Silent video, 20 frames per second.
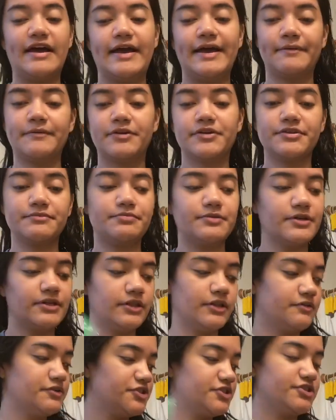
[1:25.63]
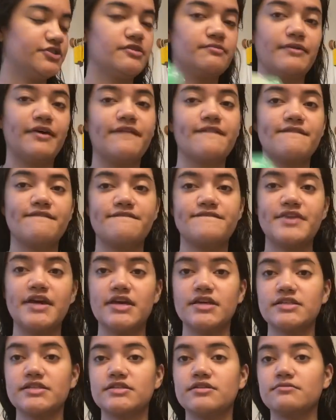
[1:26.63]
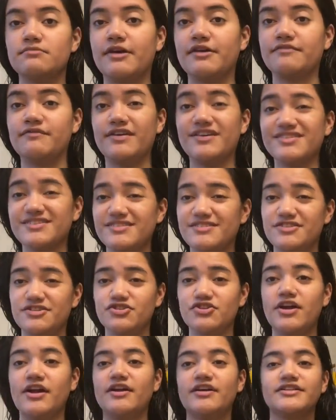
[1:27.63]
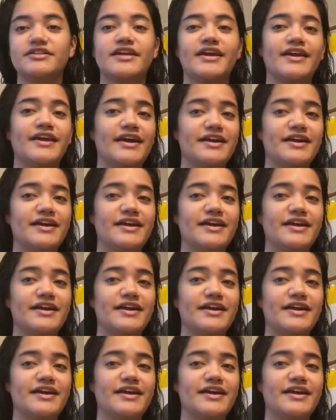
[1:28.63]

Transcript: I'm gonna put lotion on my face so my face isn't dry all day.